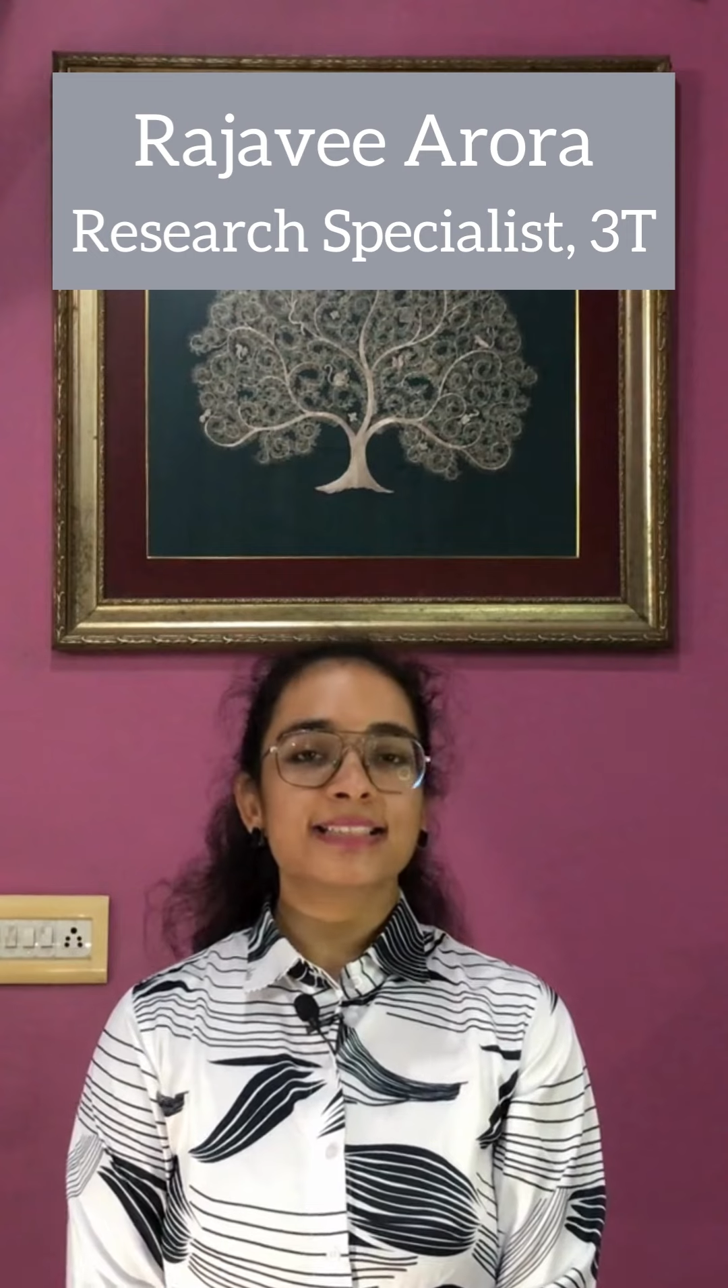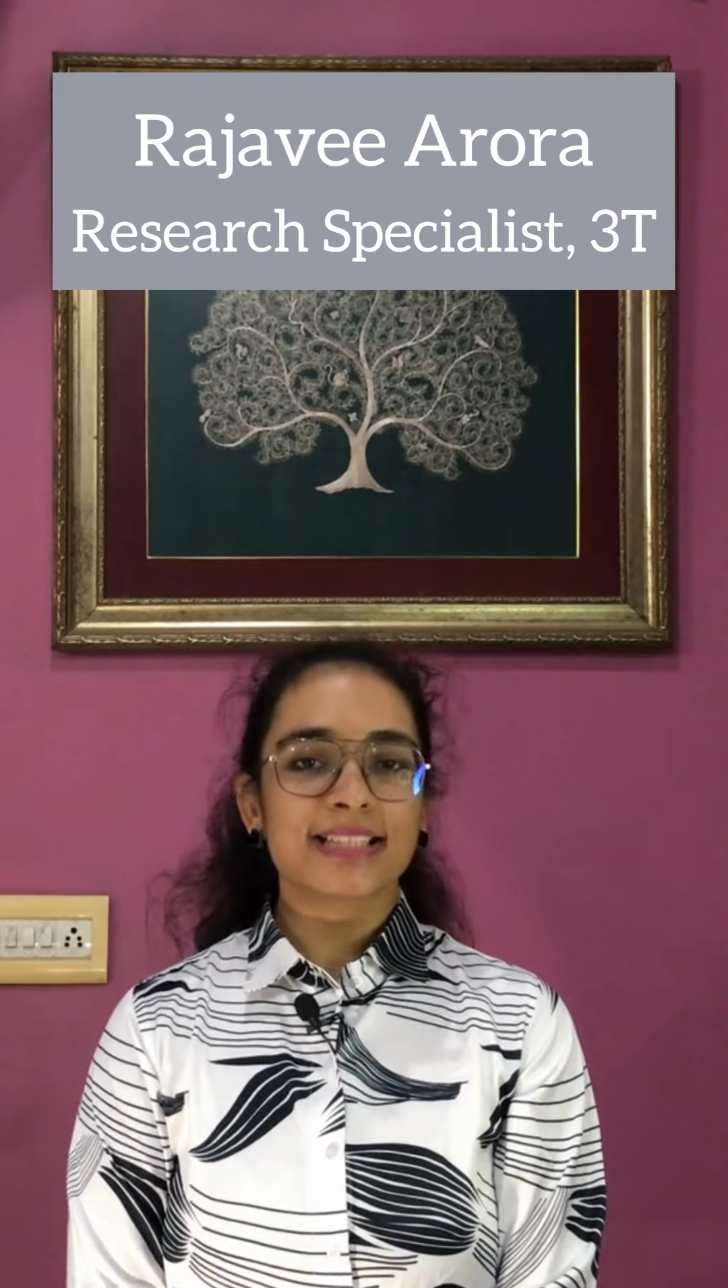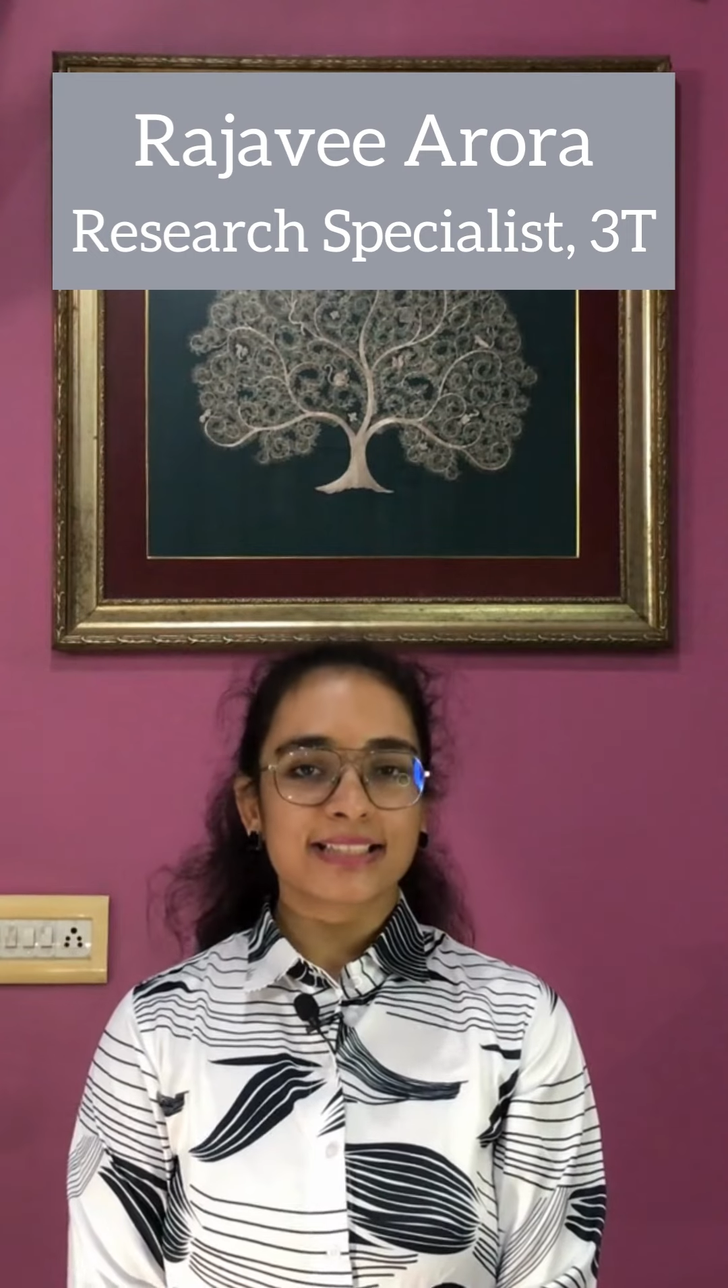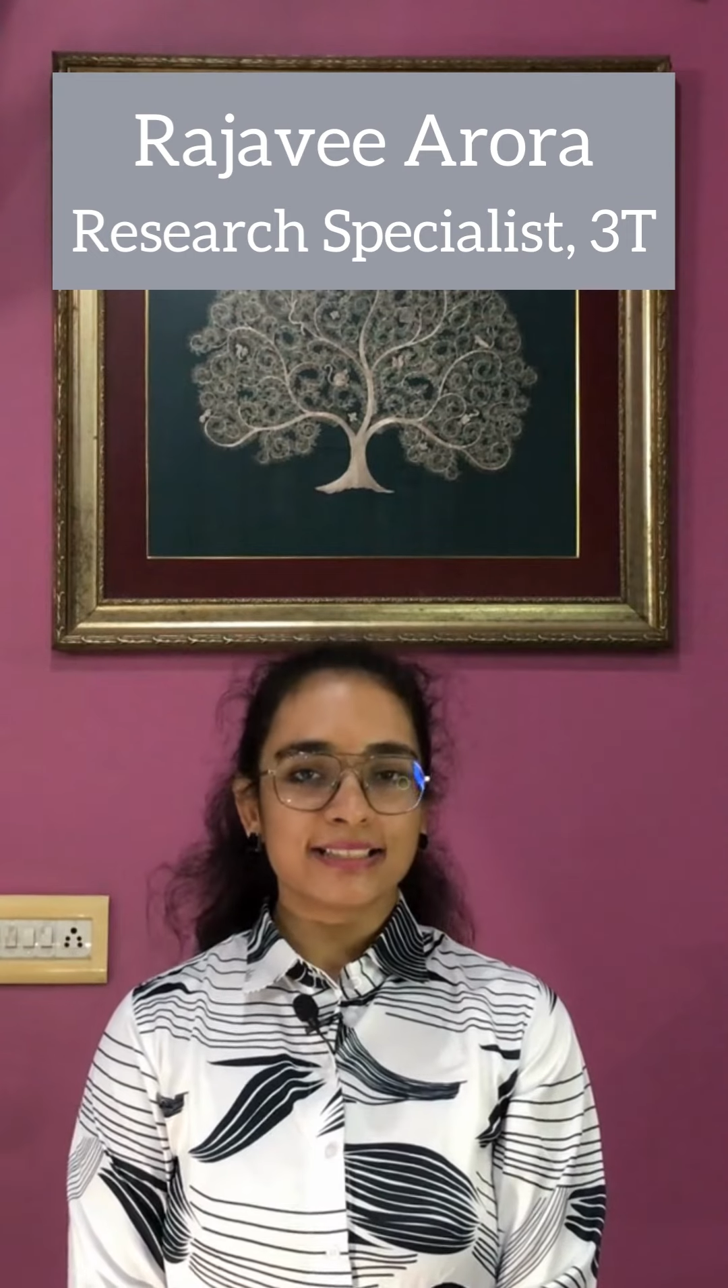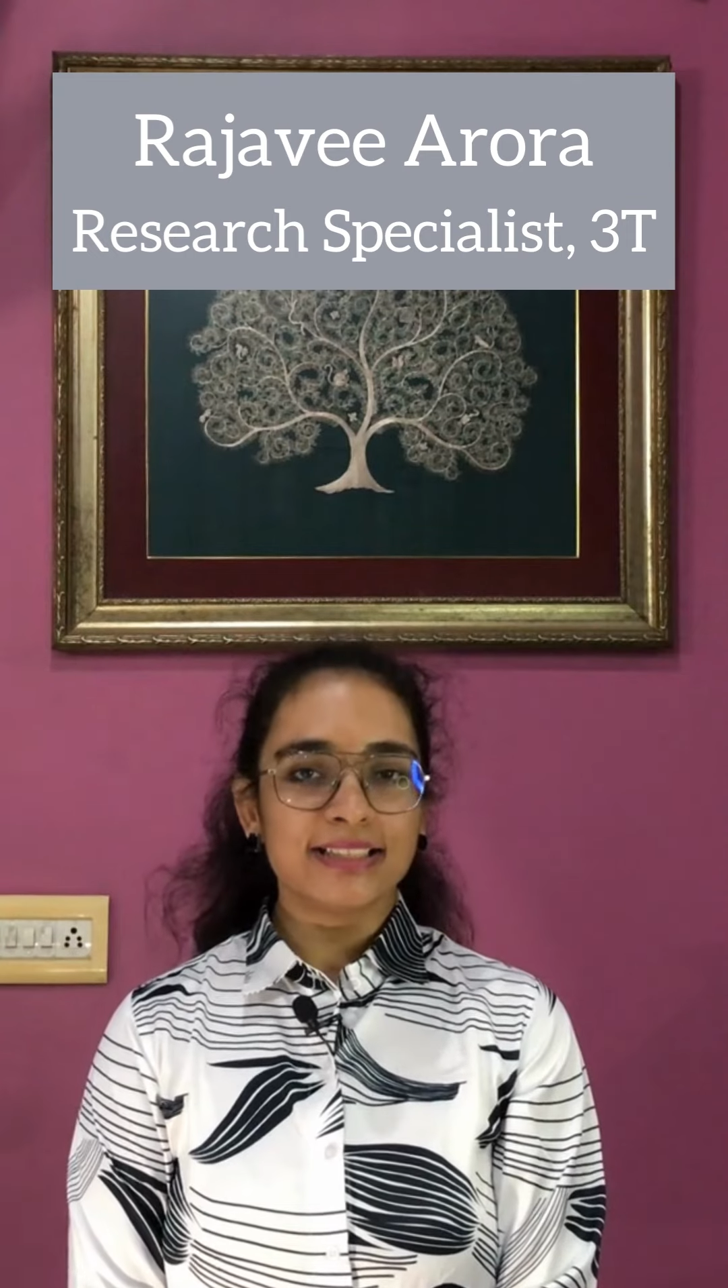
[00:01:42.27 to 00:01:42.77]

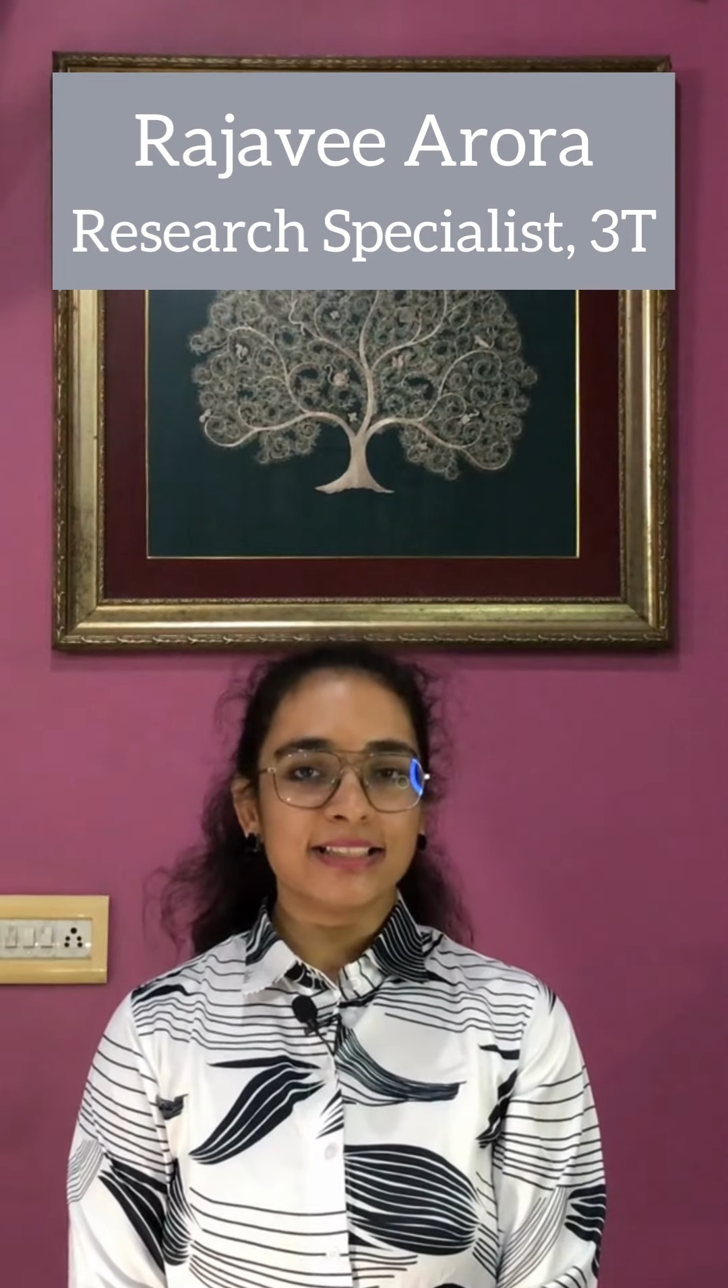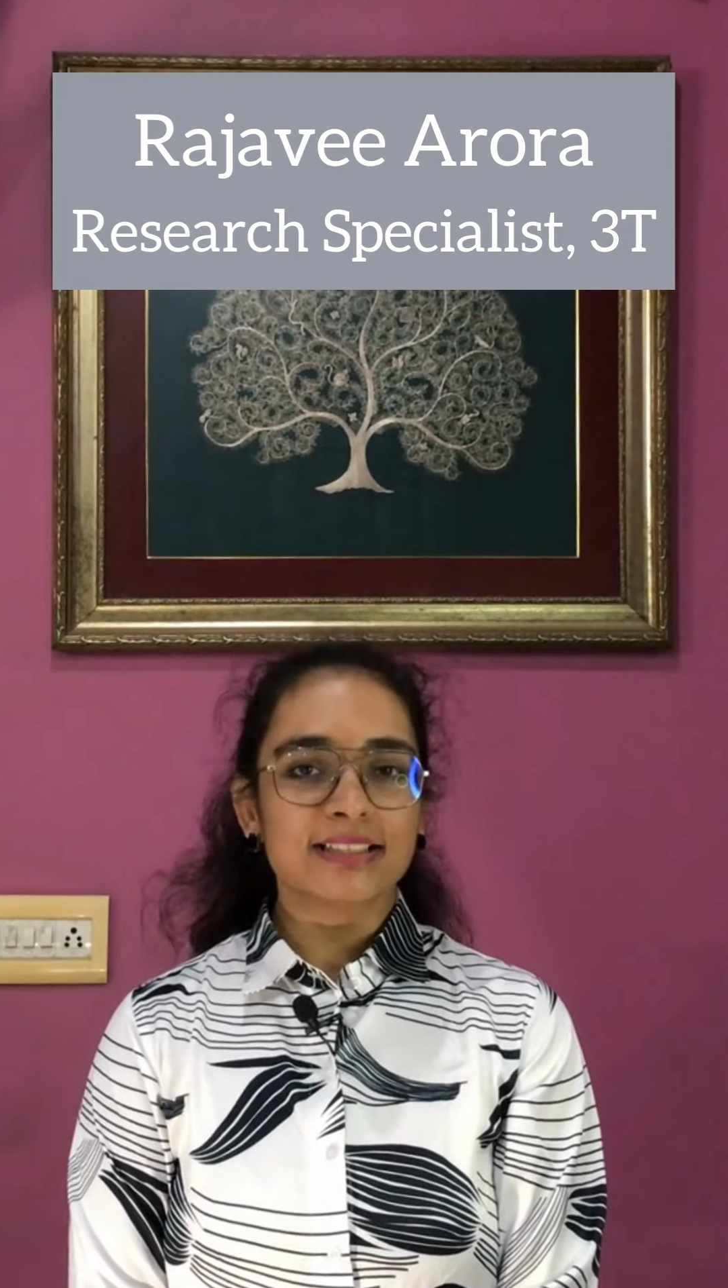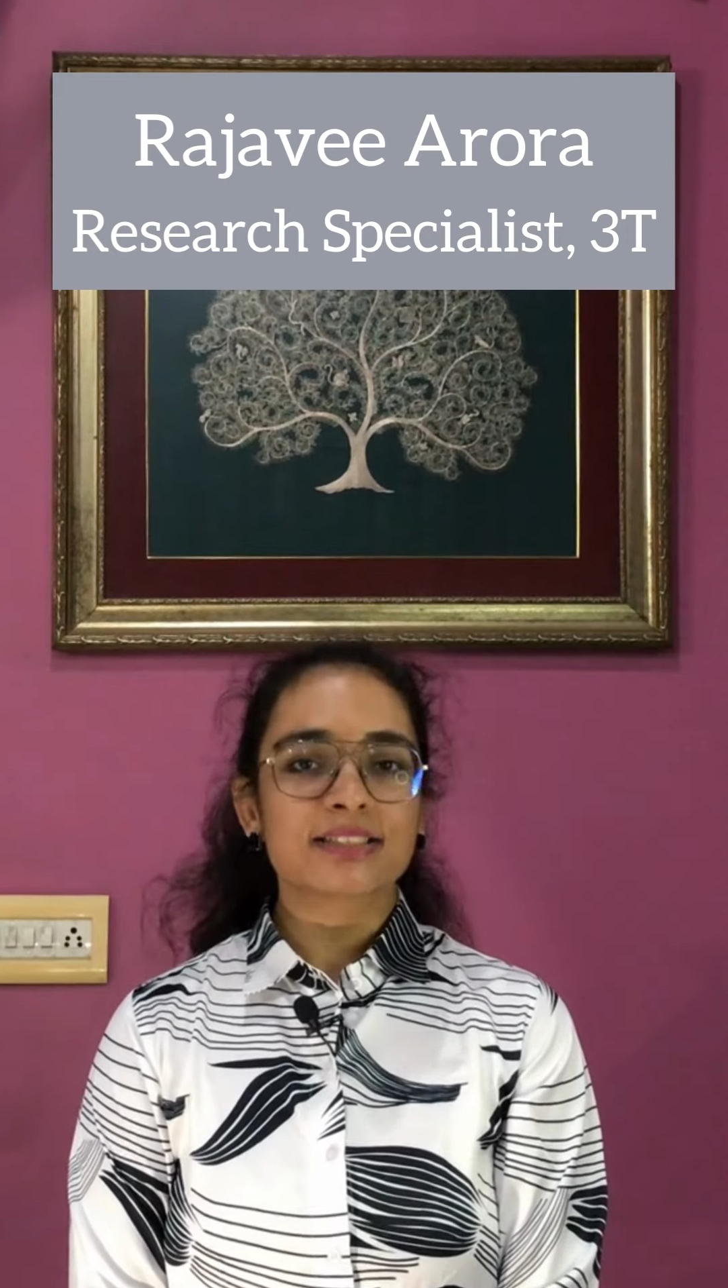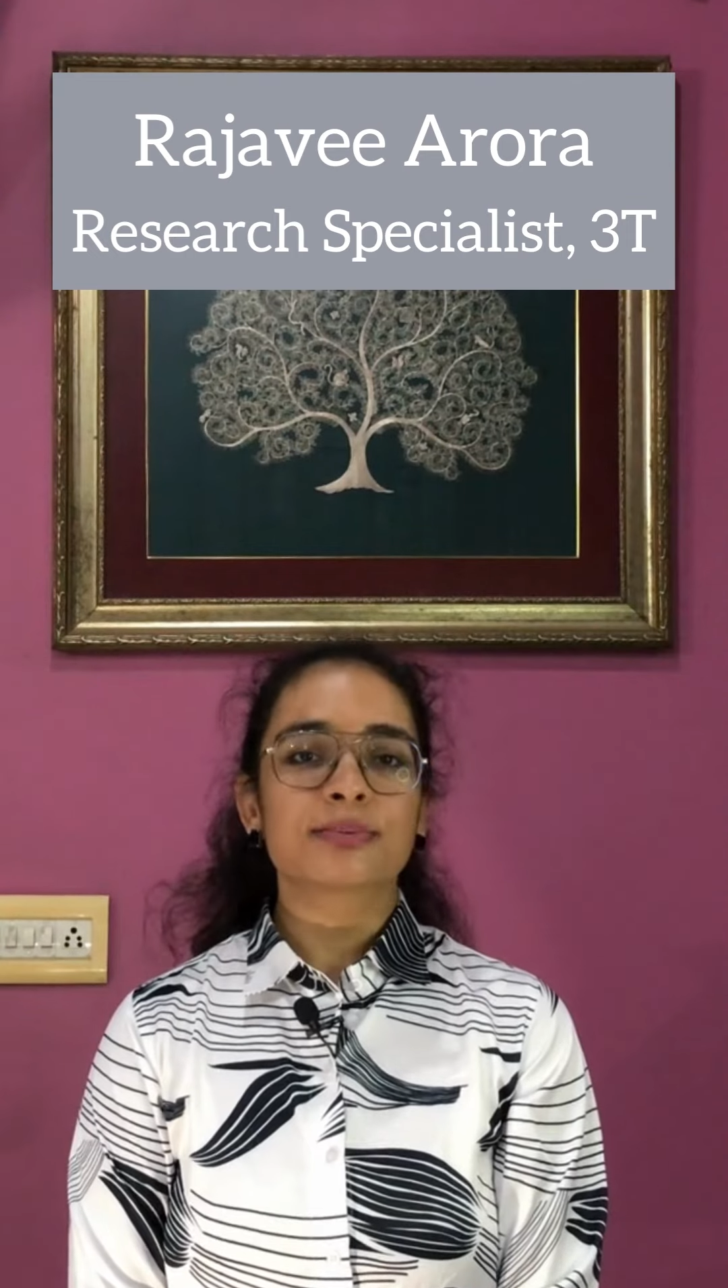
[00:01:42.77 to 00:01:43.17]
techniques